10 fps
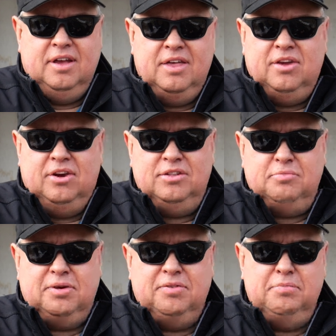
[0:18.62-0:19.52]
Hey there, it's
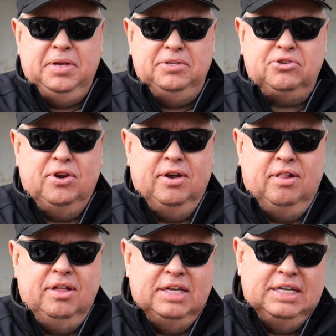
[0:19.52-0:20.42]
Mike from The Beaten
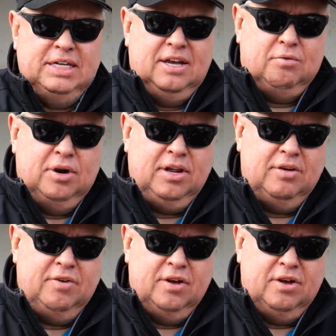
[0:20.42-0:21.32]
Trail. Wanted to
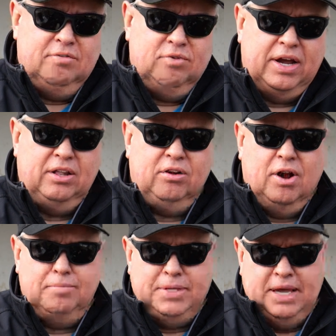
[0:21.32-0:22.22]
give a regular
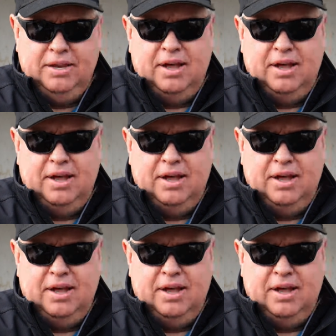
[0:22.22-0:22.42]
update.